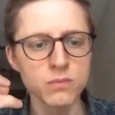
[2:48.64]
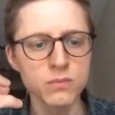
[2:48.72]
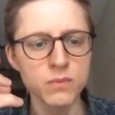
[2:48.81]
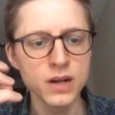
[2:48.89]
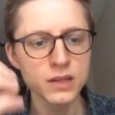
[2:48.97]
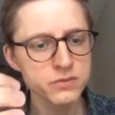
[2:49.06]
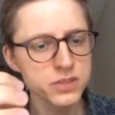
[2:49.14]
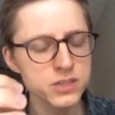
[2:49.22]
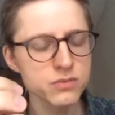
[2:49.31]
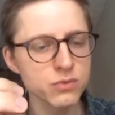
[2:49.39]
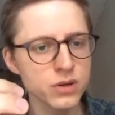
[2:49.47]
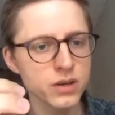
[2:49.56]
All of
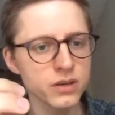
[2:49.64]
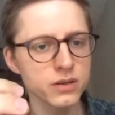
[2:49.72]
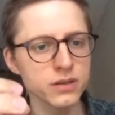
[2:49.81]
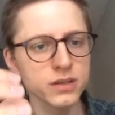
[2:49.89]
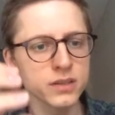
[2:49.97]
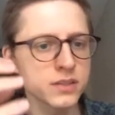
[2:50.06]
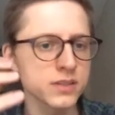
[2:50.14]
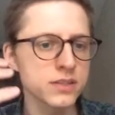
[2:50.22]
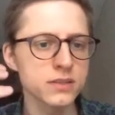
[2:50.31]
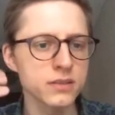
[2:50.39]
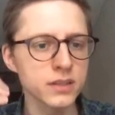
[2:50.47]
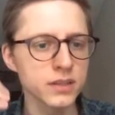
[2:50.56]
this work
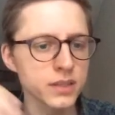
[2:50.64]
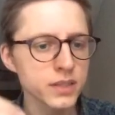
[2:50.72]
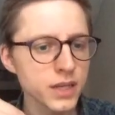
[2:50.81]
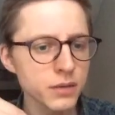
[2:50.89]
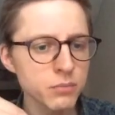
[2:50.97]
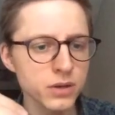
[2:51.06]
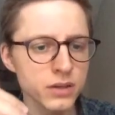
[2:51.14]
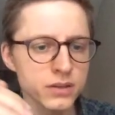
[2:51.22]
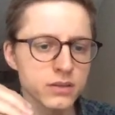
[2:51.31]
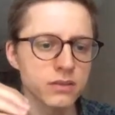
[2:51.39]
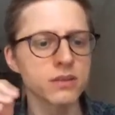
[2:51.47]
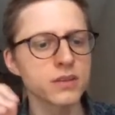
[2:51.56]
is in GitHub,
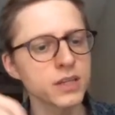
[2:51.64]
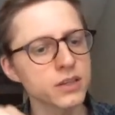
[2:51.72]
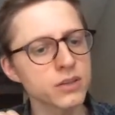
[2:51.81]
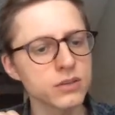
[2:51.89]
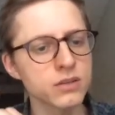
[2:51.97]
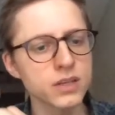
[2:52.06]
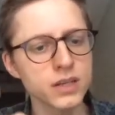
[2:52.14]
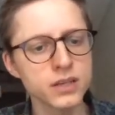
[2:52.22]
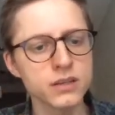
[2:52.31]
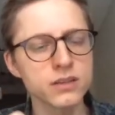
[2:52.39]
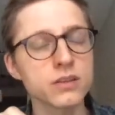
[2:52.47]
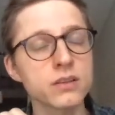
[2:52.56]
but
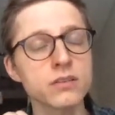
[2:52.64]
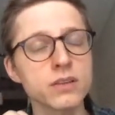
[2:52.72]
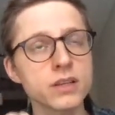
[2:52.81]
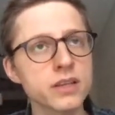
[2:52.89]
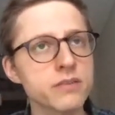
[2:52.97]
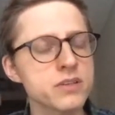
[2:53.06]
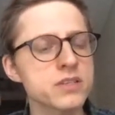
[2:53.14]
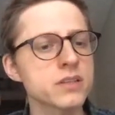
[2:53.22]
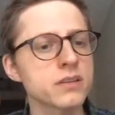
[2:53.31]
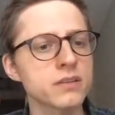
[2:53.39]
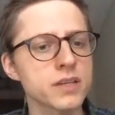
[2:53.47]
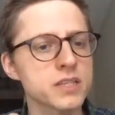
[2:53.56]
not
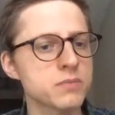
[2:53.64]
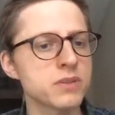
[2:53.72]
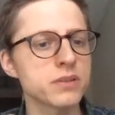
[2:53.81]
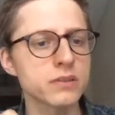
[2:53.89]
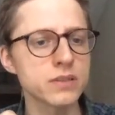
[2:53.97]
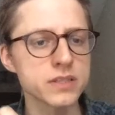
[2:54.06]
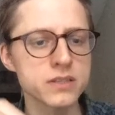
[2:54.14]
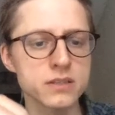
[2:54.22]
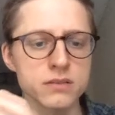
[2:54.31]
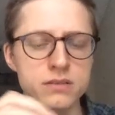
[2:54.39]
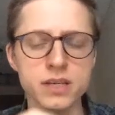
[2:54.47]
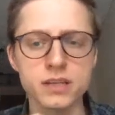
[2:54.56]
everything has been released
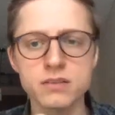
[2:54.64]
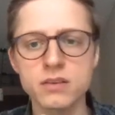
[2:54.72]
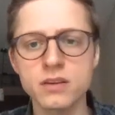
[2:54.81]
yet.